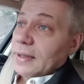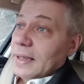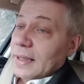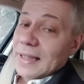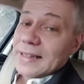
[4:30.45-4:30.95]

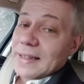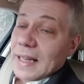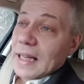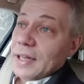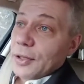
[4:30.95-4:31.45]
that needs
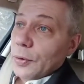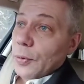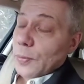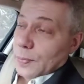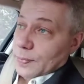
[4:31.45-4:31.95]
the
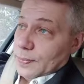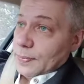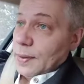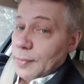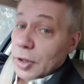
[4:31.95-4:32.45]
EU.
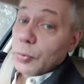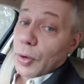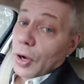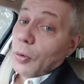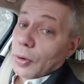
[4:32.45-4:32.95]
Because
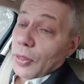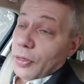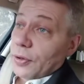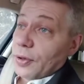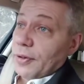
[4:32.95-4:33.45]
we own a
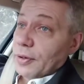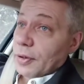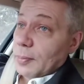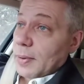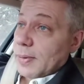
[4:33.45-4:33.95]
third of Europe.